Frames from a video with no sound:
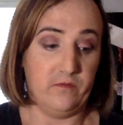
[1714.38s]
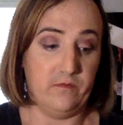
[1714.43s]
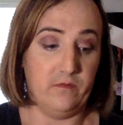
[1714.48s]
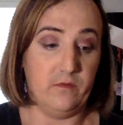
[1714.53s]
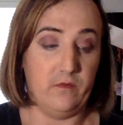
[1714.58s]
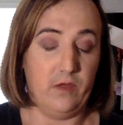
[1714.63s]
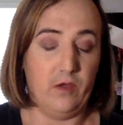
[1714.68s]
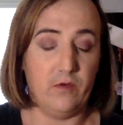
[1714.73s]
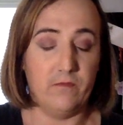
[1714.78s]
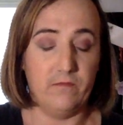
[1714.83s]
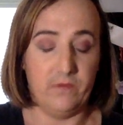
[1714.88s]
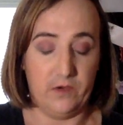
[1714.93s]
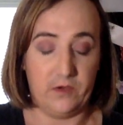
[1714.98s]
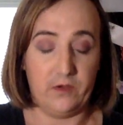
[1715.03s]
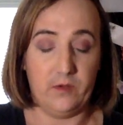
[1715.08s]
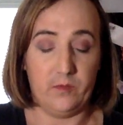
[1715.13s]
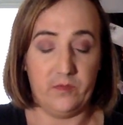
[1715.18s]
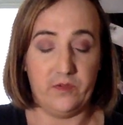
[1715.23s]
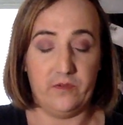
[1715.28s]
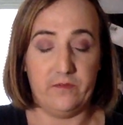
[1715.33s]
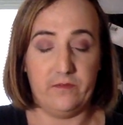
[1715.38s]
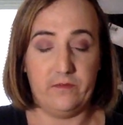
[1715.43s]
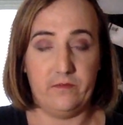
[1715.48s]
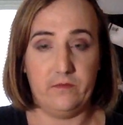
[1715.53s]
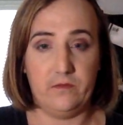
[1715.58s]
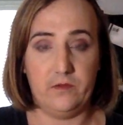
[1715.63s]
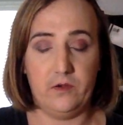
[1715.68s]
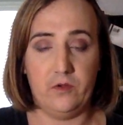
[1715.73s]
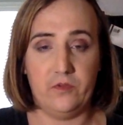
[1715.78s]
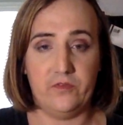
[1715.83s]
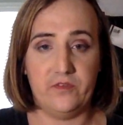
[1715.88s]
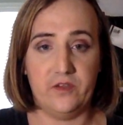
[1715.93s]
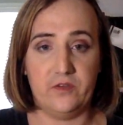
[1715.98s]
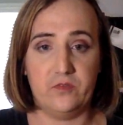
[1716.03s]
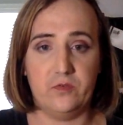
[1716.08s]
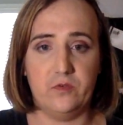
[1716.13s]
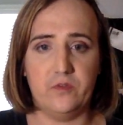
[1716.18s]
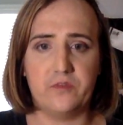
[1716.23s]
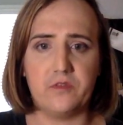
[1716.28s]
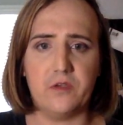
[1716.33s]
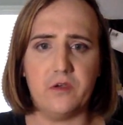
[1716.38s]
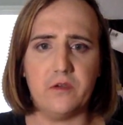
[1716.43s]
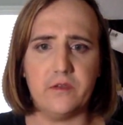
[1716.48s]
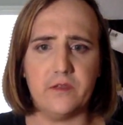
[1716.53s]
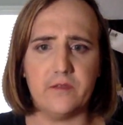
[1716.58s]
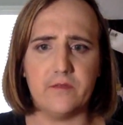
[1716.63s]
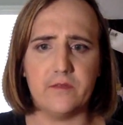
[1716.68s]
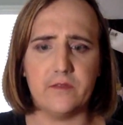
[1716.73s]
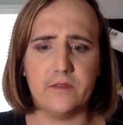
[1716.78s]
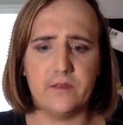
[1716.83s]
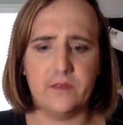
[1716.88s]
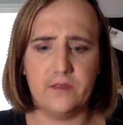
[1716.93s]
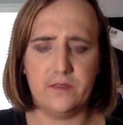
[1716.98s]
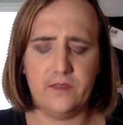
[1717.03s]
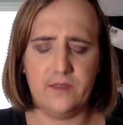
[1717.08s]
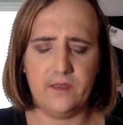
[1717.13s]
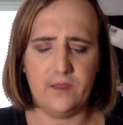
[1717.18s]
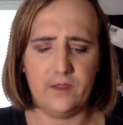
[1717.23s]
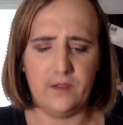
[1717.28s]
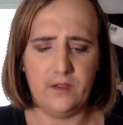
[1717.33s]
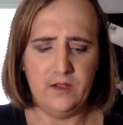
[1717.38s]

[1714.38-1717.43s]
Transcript: help victims of, sexual assault and everything like that.